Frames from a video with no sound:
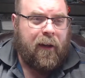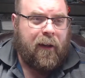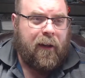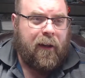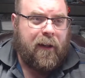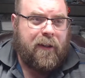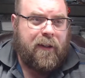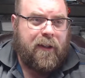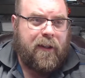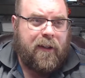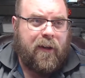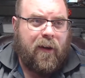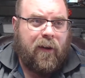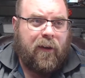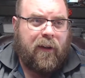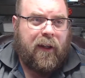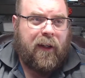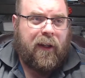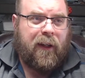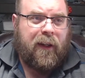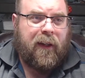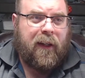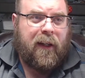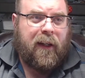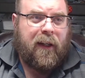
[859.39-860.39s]
This is
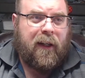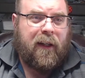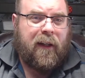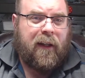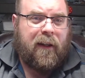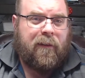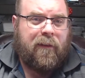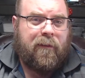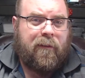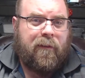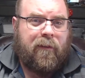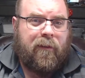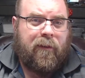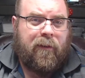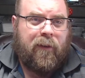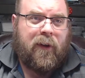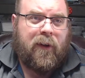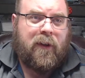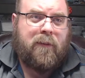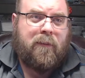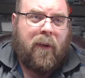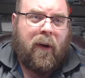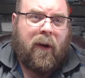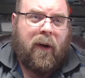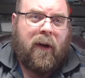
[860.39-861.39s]
only the
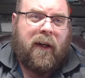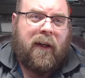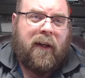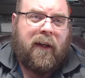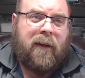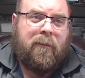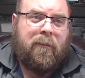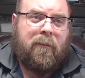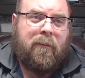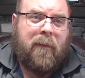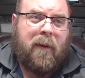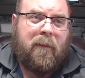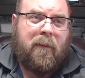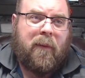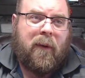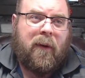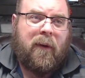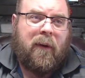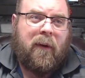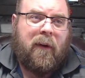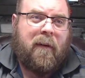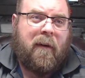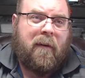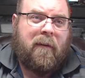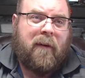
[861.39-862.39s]
first party
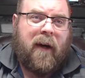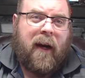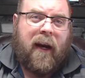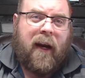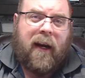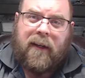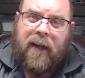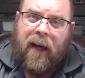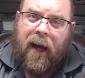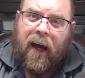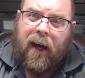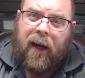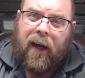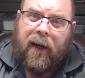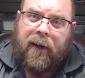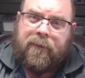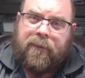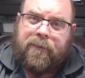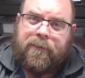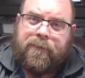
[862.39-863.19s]
member we've ever had die.